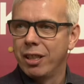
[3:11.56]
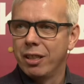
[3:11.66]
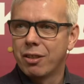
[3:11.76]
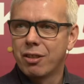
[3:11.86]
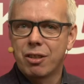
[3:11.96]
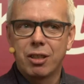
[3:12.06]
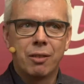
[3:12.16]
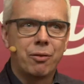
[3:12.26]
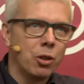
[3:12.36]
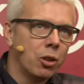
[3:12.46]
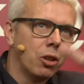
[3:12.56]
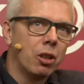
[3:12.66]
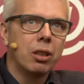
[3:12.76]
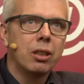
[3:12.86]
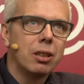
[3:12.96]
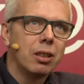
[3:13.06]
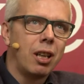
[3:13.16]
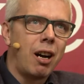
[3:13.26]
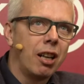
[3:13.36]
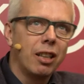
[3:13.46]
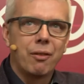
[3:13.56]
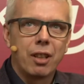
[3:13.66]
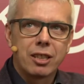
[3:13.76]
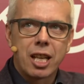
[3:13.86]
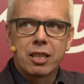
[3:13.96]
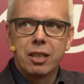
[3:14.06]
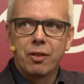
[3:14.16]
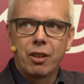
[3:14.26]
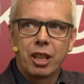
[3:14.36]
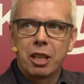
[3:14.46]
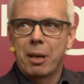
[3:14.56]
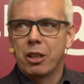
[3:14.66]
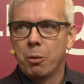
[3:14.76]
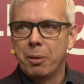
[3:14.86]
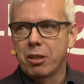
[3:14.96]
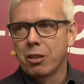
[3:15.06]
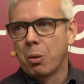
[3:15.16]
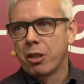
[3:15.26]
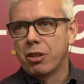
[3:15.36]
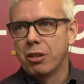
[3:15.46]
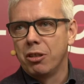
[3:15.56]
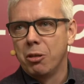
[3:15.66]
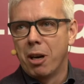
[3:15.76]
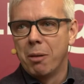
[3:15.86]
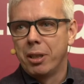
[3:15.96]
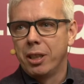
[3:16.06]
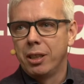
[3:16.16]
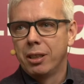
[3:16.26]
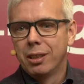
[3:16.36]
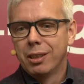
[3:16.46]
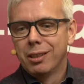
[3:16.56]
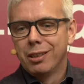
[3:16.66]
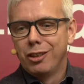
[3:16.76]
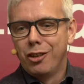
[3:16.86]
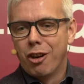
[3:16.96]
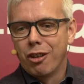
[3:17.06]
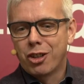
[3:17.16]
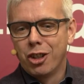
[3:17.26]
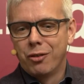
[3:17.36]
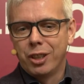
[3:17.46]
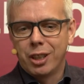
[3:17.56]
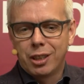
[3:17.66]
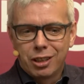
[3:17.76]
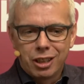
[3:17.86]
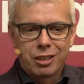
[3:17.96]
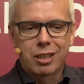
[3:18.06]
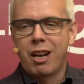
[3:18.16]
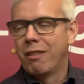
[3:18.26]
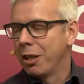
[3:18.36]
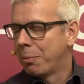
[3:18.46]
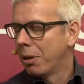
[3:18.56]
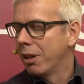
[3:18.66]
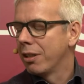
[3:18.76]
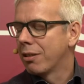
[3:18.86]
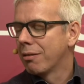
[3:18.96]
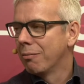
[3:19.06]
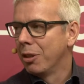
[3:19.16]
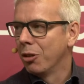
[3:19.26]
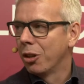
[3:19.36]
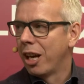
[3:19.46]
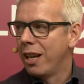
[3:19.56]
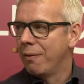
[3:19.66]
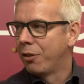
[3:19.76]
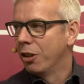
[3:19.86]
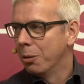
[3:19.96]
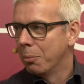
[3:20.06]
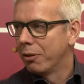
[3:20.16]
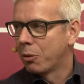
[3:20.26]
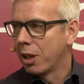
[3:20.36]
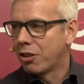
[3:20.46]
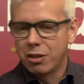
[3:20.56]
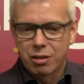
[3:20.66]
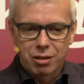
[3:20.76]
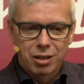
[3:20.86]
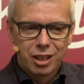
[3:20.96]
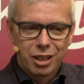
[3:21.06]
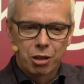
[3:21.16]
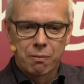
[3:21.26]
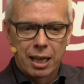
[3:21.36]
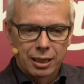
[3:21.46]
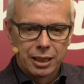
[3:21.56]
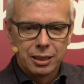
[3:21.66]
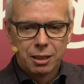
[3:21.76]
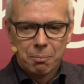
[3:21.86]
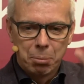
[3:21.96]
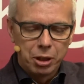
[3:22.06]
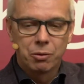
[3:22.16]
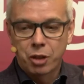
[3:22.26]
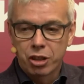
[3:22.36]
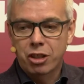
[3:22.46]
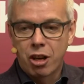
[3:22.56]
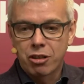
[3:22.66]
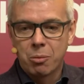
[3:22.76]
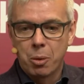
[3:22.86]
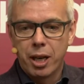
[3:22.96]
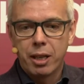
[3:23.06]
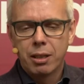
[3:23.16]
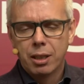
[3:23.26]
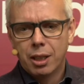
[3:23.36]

is if you're a high-level executive and thinking about your business question, you might be not serving the entire enterprise with all their infinite number of questions correctly, but you've got to start somewhere.